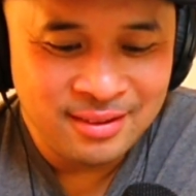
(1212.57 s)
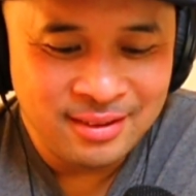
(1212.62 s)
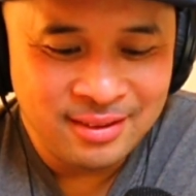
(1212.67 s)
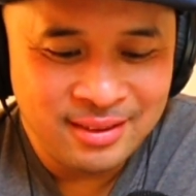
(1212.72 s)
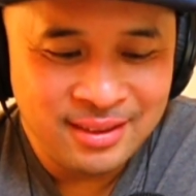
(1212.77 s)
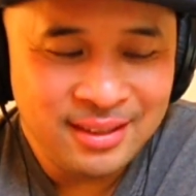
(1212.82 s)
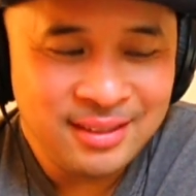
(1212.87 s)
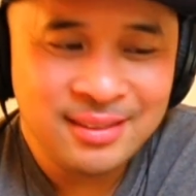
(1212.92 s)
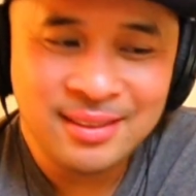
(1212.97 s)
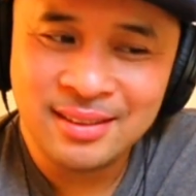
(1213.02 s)

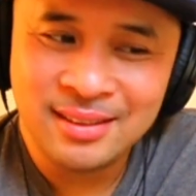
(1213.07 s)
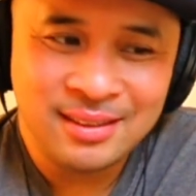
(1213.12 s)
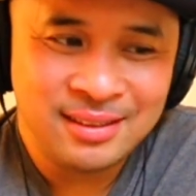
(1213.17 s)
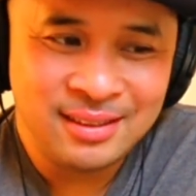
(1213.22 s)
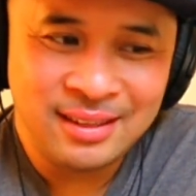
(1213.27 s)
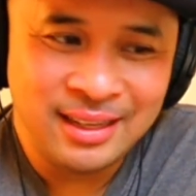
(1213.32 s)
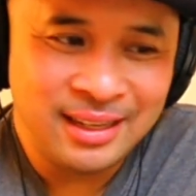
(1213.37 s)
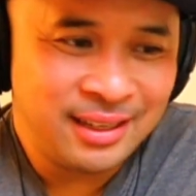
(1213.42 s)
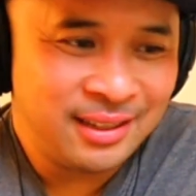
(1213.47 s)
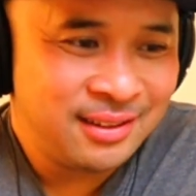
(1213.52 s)
this,
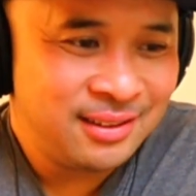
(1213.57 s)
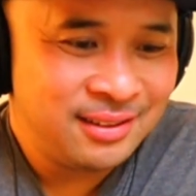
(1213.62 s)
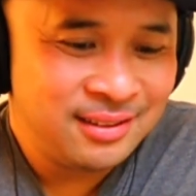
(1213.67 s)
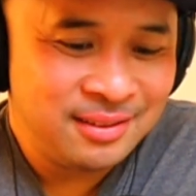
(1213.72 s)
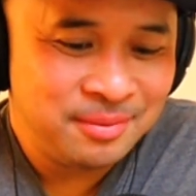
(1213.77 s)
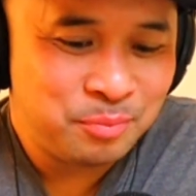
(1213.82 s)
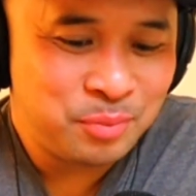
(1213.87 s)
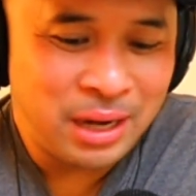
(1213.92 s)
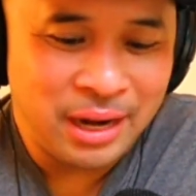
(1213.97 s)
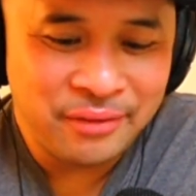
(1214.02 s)
like,
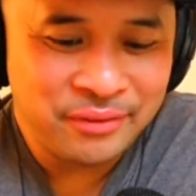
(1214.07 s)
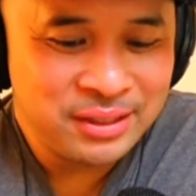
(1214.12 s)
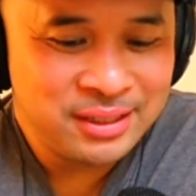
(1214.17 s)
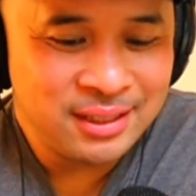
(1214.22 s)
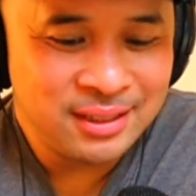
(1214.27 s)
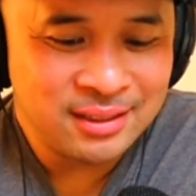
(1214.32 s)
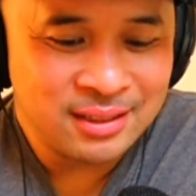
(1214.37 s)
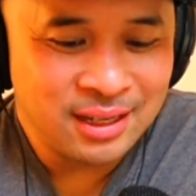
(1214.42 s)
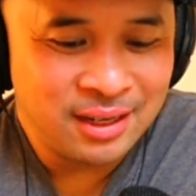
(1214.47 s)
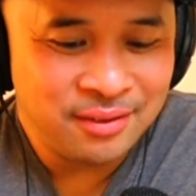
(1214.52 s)

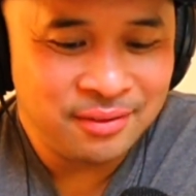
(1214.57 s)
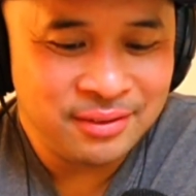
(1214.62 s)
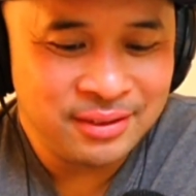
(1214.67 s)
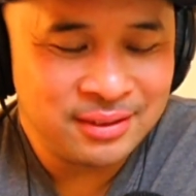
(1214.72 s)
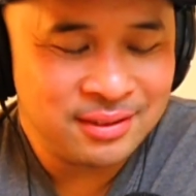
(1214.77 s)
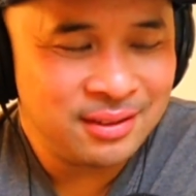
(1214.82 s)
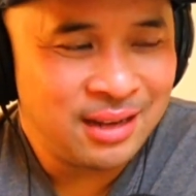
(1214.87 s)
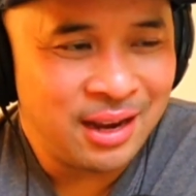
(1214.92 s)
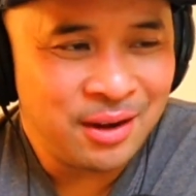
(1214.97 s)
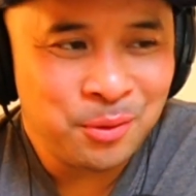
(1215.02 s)
privacy stuff
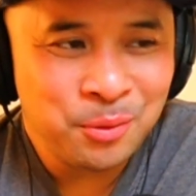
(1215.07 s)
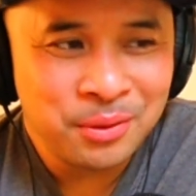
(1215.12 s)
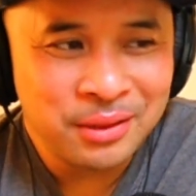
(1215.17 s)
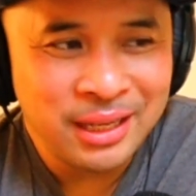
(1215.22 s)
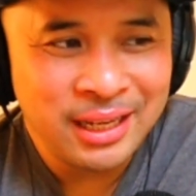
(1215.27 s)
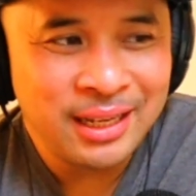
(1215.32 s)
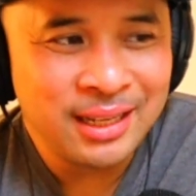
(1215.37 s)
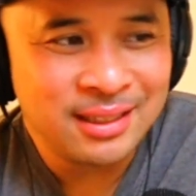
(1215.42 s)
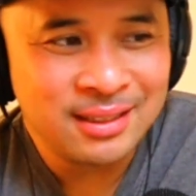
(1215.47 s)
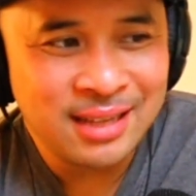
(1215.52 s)
is, I don't
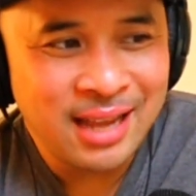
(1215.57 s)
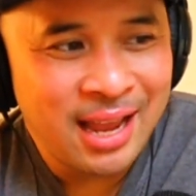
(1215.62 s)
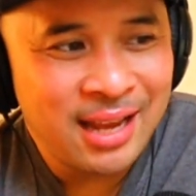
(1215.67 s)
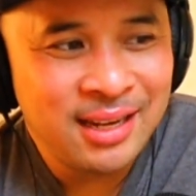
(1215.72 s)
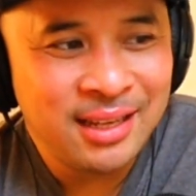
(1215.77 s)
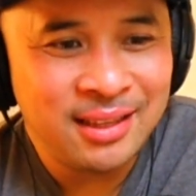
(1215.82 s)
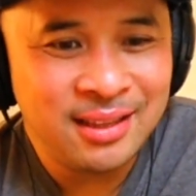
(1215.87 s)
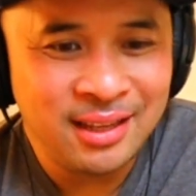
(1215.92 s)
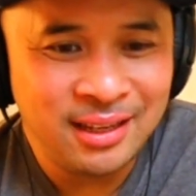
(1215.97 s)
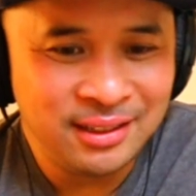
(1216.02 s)
think it's
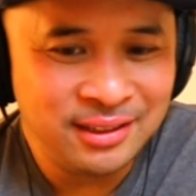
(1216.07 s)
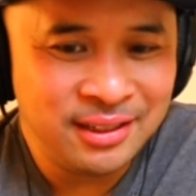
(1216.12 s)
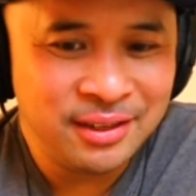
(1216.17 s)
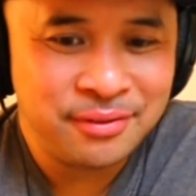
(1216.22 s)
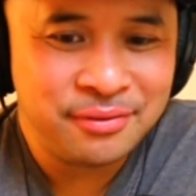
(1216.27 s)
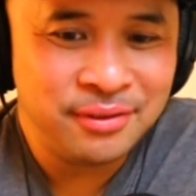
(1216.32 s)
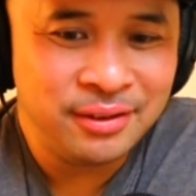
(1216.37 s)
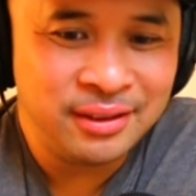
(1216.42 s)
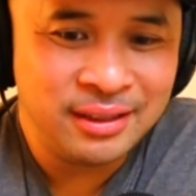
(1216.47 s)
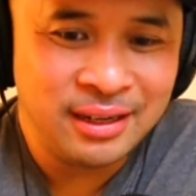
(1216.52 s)
anything
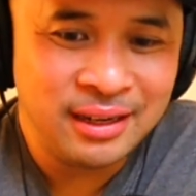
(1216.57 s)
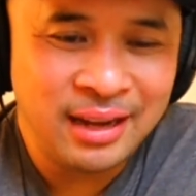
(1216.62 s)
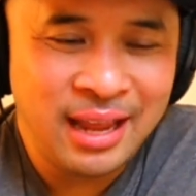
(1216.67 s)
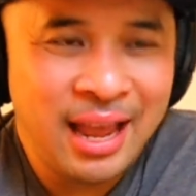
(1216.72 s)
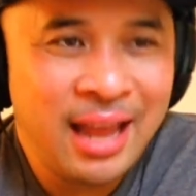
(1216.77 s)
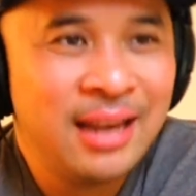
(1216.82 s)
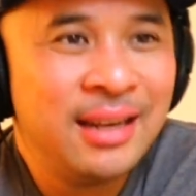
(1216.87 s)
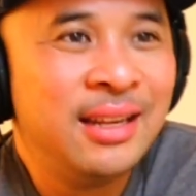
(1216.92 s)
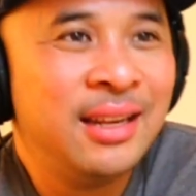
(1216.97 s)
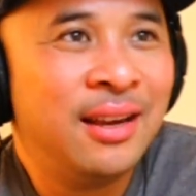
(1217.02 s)
different than
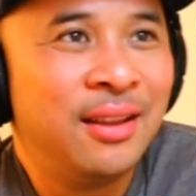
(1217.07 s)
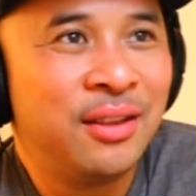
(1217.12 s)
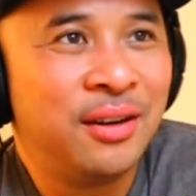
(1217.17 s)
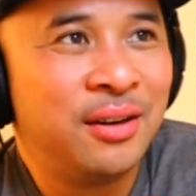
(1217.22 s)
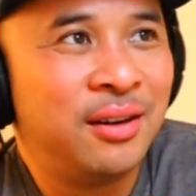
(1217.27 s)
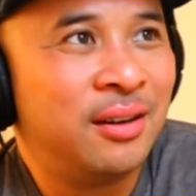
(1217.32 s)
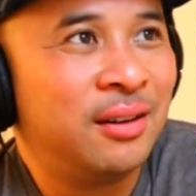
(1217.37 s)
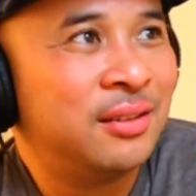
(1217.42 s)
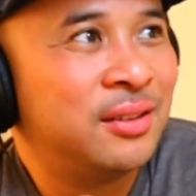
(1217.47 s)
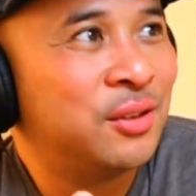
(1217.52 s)
any
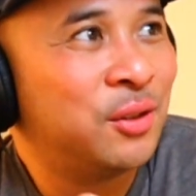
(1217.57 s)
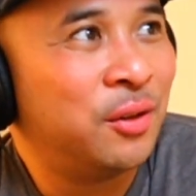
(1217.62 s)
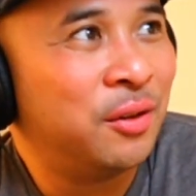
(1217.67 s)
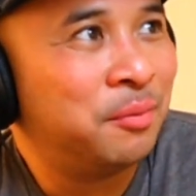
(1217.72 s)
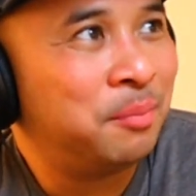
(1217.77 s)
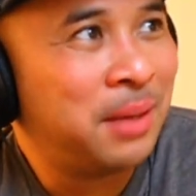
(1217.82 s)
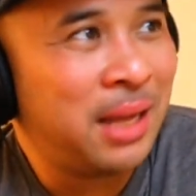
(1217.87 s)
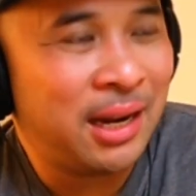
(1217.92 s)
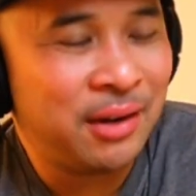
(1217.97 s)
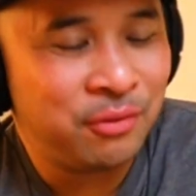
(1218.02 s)
other sort
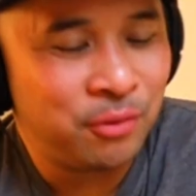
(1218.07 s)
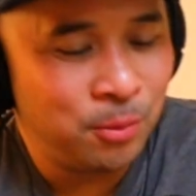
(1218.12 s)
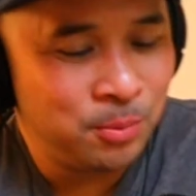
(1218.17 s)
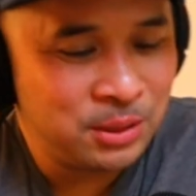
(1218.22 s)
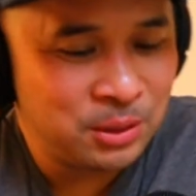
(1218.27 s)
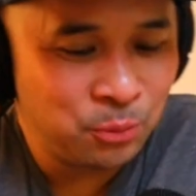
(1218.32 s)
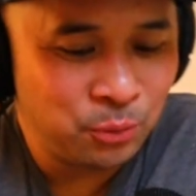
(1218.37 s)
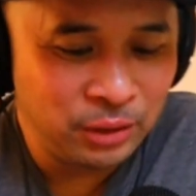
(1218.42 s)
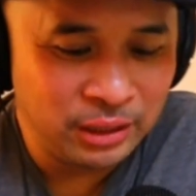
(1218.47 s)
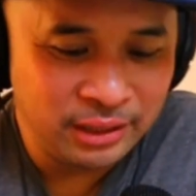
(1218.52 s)
of
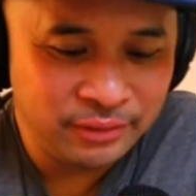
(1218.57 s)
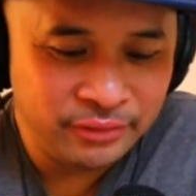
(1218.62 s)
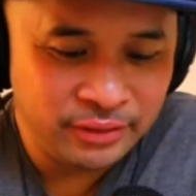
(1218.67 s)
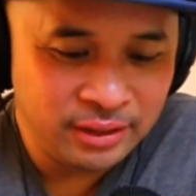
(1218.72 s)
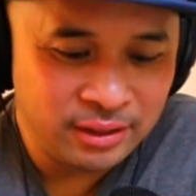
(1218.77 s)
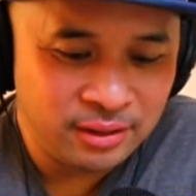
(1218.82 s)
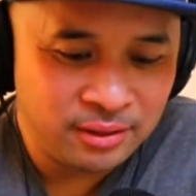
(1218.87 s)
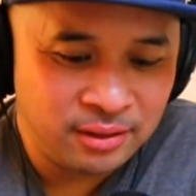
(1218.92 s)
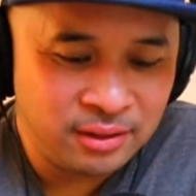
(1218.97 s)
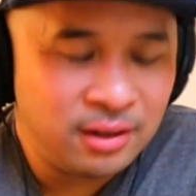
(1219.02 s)
platform. So we're
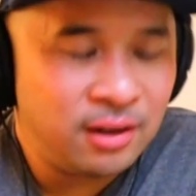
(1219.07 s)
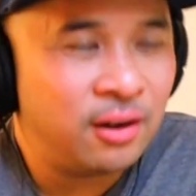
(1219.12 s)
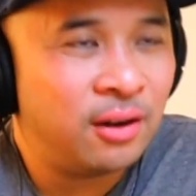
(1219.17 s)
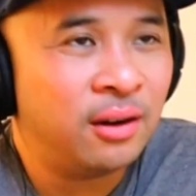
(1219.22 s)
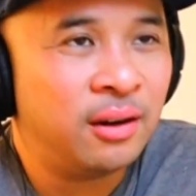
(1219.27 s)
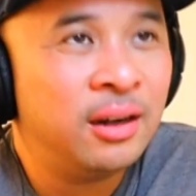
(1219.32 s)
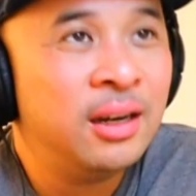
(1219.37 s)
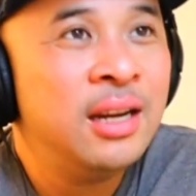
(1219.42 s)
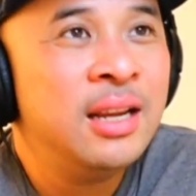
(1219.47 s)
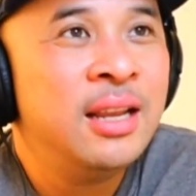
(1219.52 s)
giving
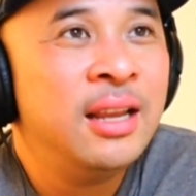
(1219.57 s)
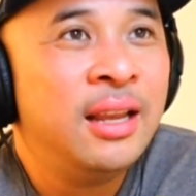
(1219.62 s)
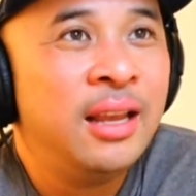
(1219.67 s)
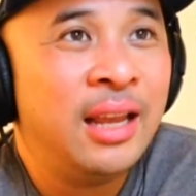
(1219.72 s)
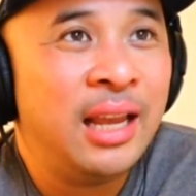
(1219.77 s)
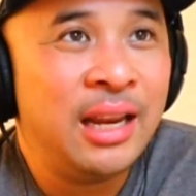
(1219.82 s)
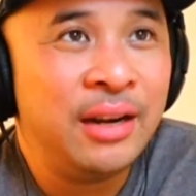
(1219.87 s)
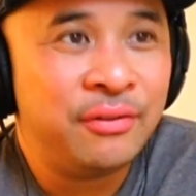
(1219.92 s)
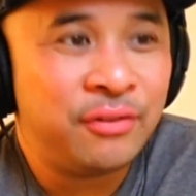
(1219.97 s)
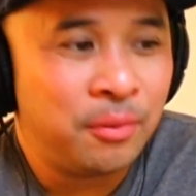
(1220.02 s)
our
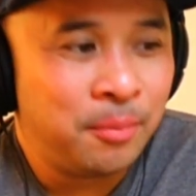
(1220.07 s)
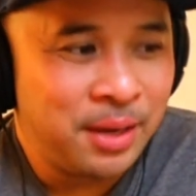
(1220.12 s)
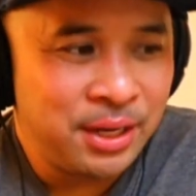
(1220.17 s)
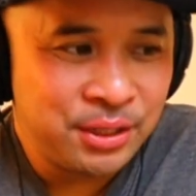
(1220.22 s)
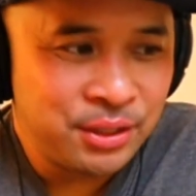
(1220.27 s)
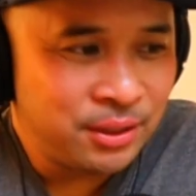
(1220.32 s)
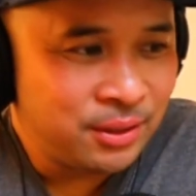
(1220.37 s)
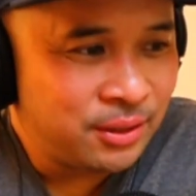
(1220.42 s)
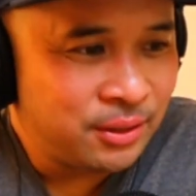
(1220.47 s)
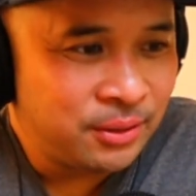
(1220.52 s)

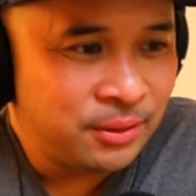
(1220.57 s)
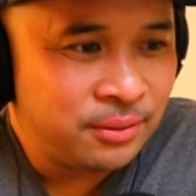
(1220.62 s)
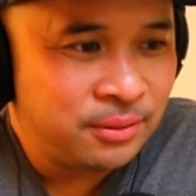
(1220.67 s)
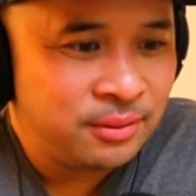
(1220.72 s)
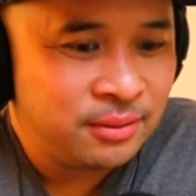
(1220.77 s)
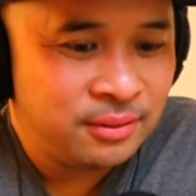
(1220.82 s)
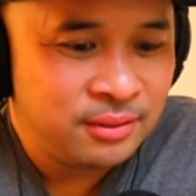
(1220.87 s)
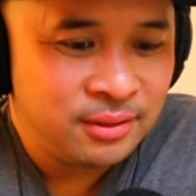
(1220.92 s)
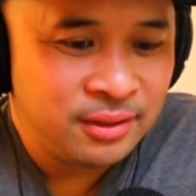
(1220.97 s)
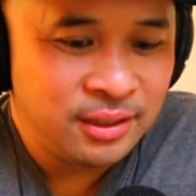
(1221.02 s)
information to,
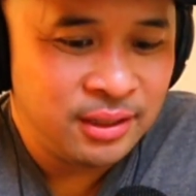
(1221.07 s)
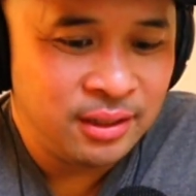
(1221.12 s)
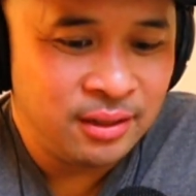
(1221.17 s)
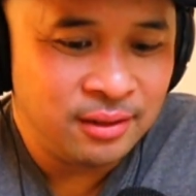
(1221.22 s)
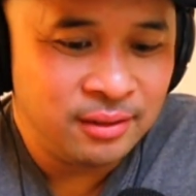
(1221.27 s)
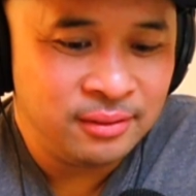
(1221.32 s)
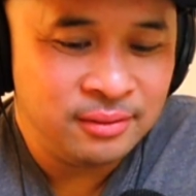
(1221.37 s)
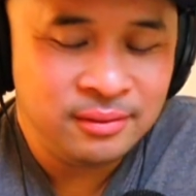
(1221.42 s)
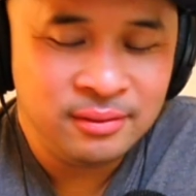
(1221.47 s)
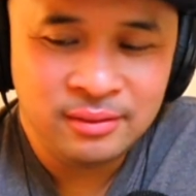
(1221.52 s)
you
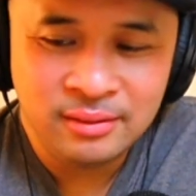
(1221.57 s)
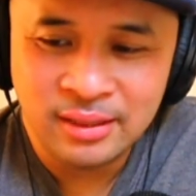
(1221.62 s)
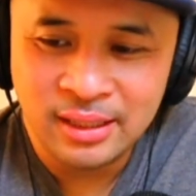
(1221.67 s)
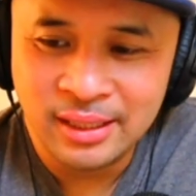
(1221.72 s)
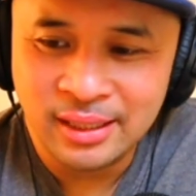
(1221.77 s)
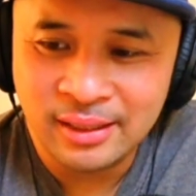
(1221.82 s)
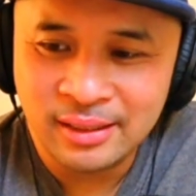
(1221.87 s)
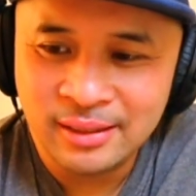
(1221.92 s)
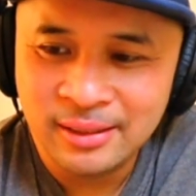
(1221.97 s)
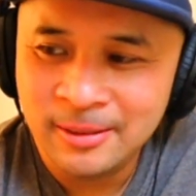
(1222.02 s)
know,
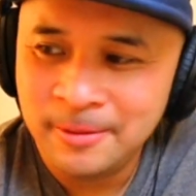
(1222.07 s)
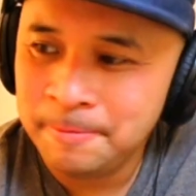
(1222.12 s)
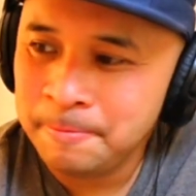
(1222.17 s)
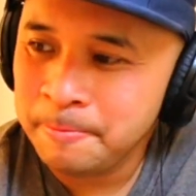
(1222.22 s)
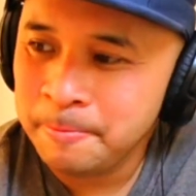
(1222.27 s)
like